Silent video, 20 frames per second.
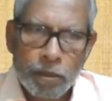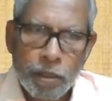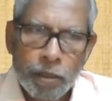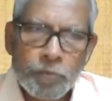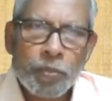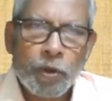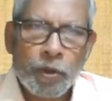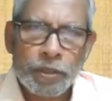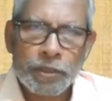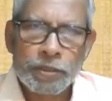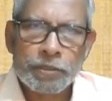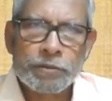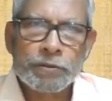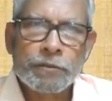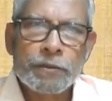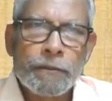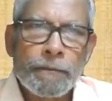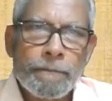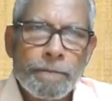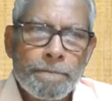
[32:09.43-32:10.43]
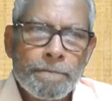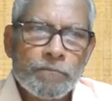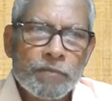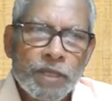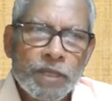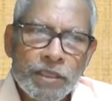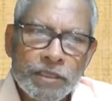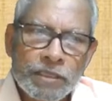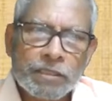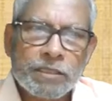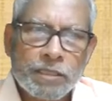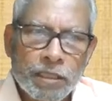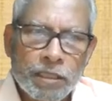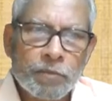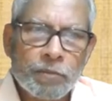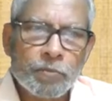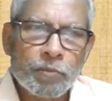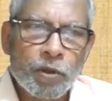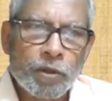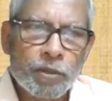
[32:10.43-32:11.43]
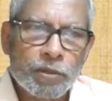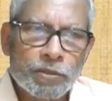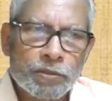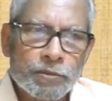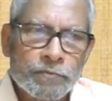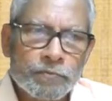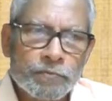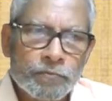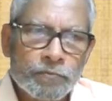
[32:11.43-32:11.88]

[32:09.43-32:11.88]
employees, industrial employees.